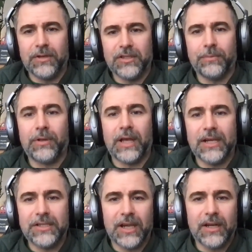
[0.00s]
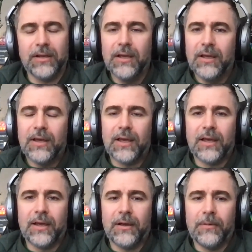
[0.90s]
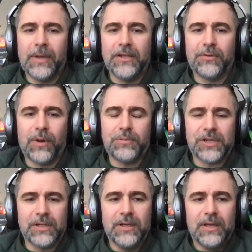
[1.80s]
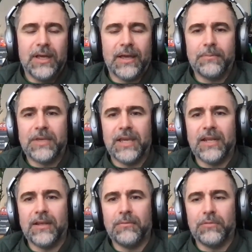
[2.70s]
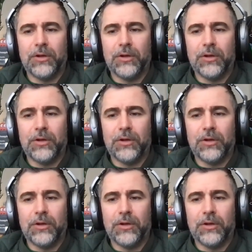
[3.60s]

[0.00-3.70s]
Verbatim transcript: the supply chain uh, interruption and getting,